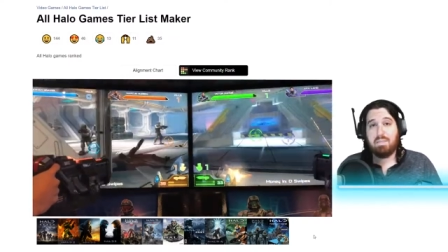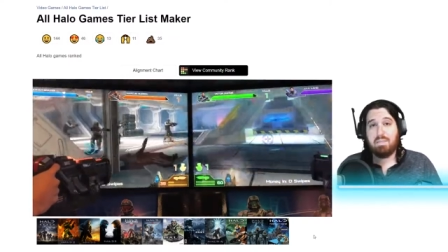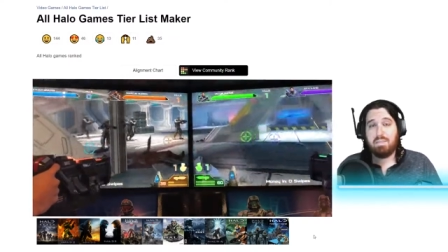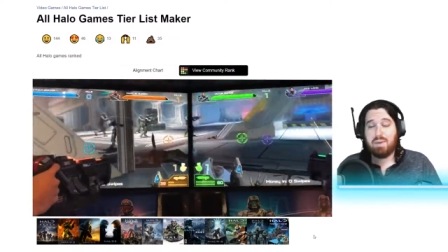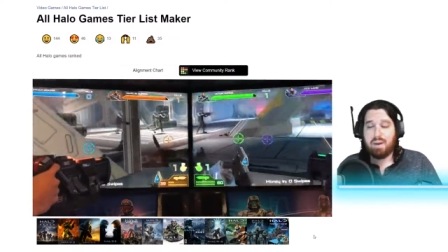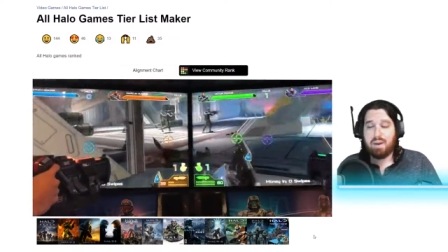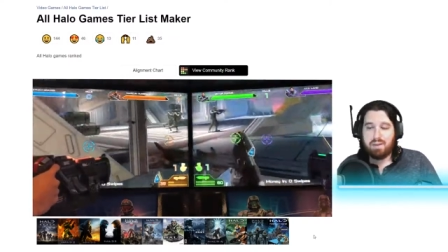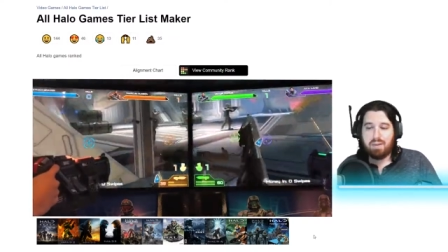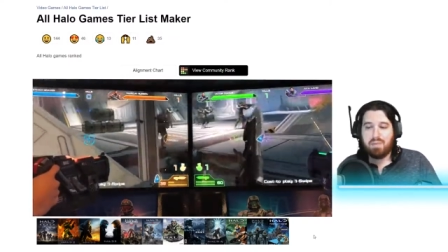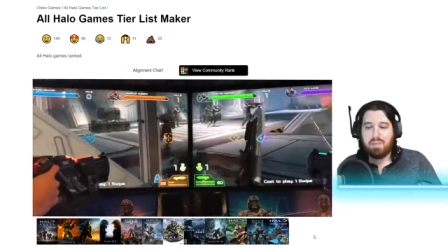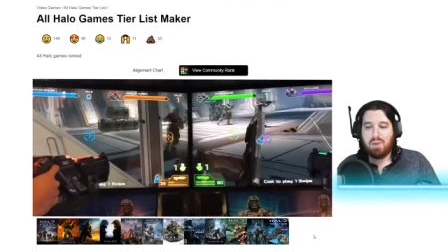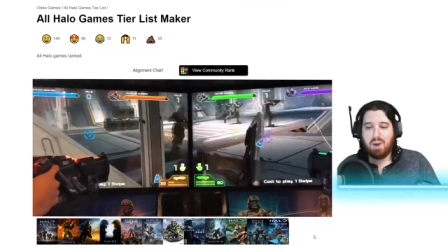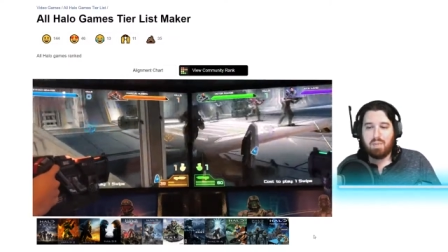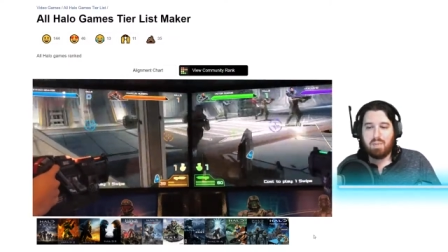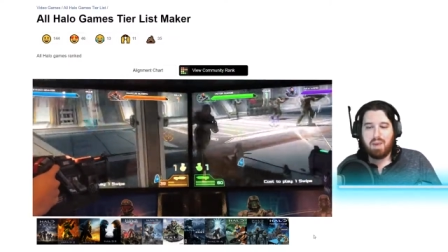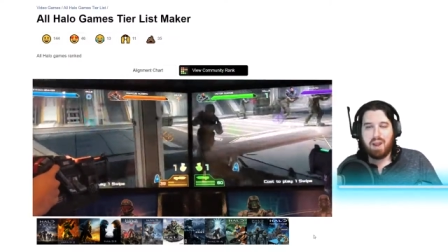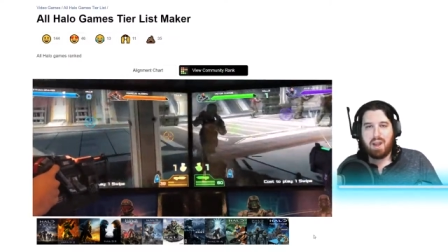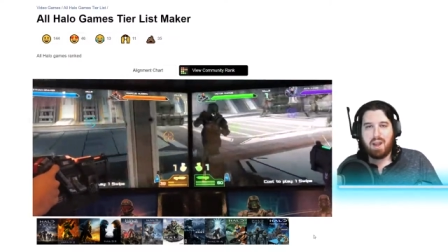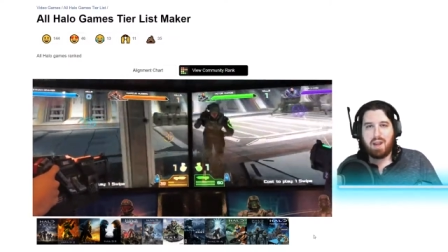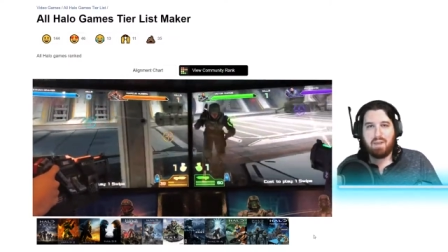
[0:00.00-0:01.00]
Probably one of
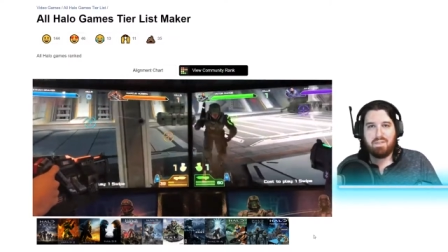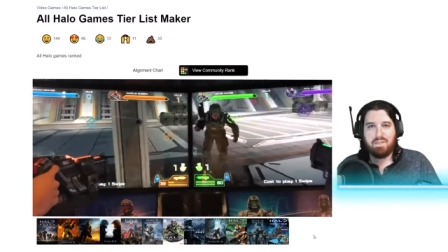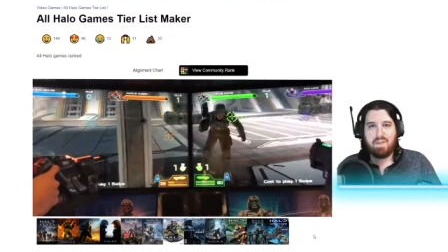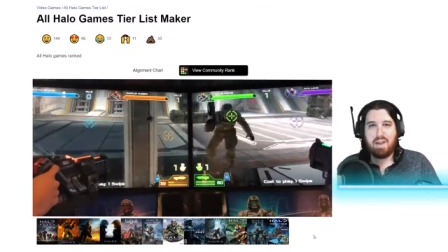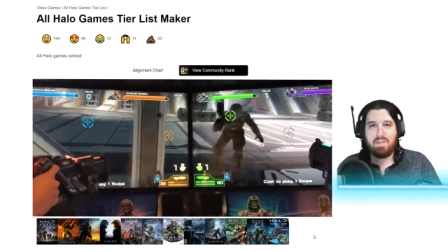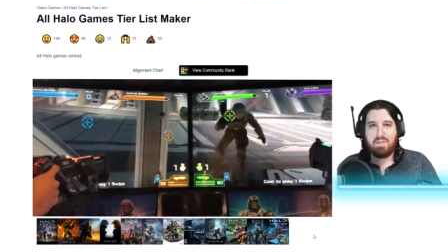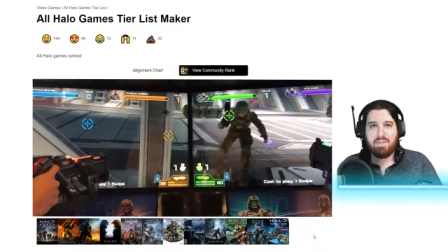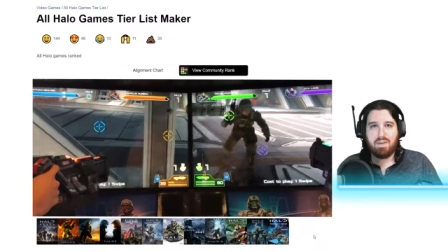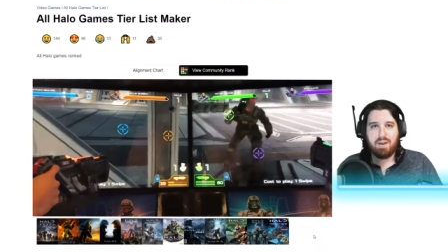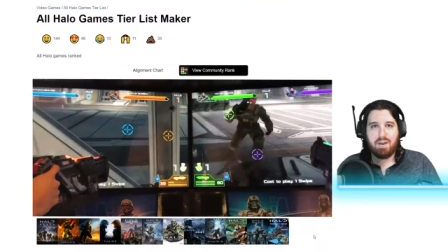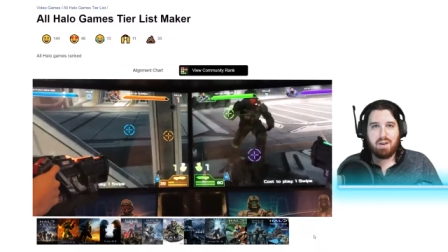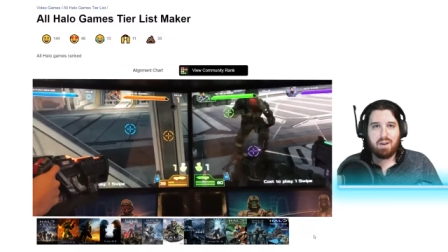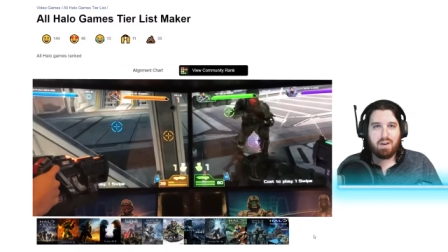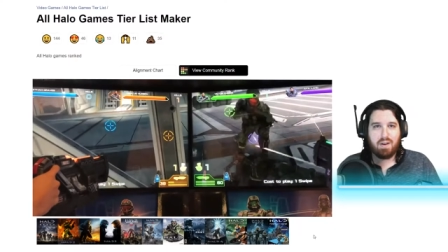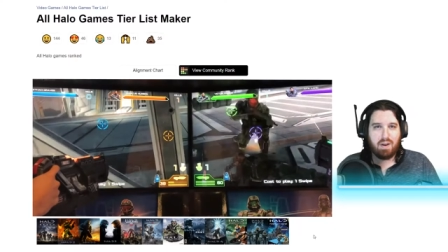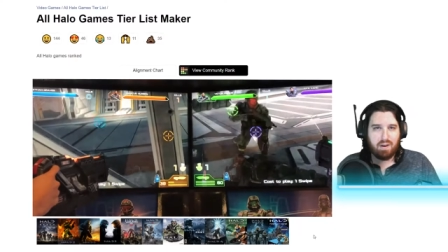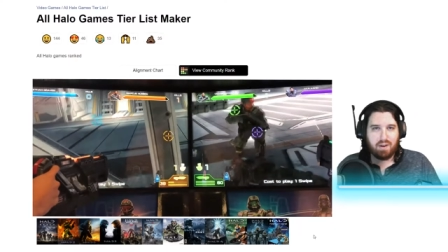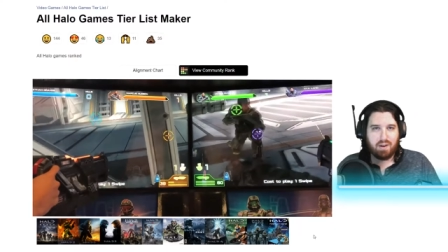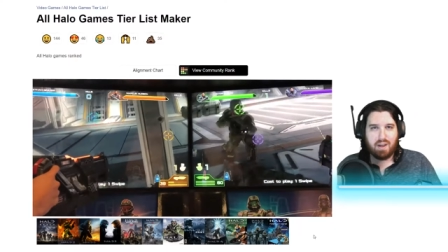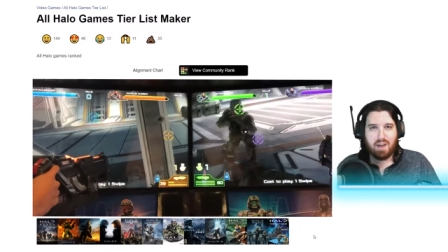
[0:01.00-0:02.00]
my favorite
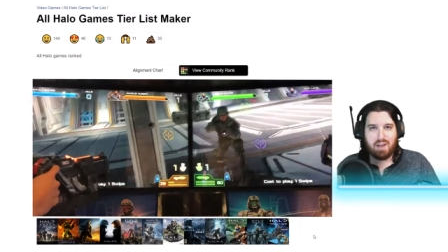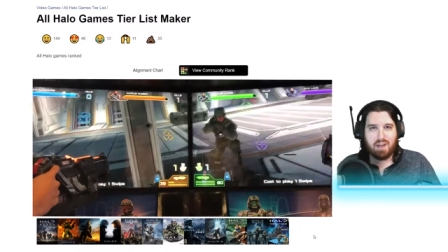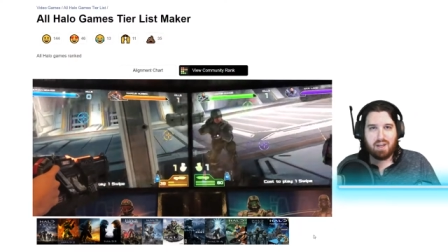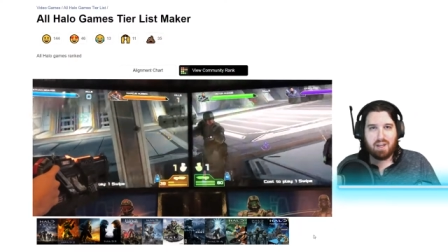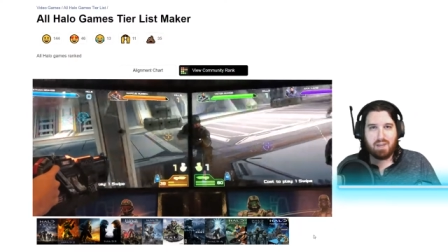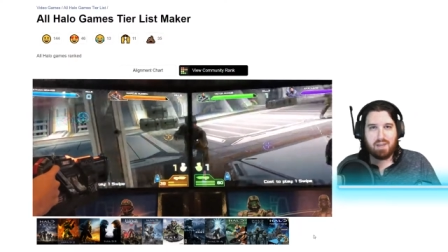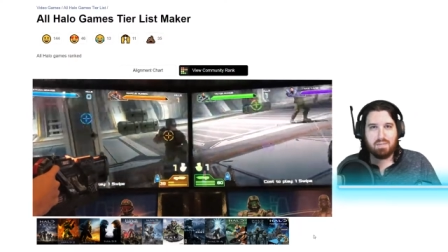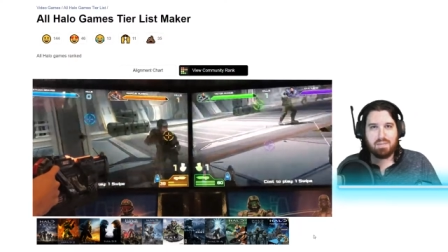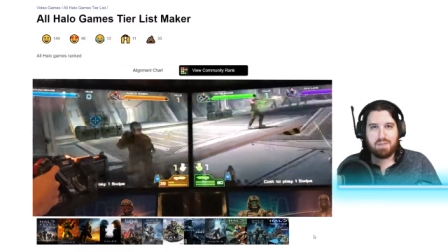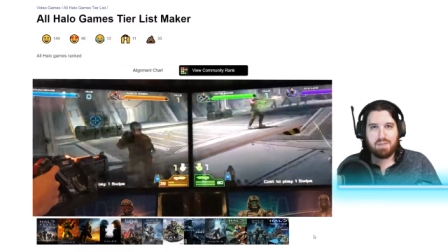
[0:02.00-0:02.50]
arcade games.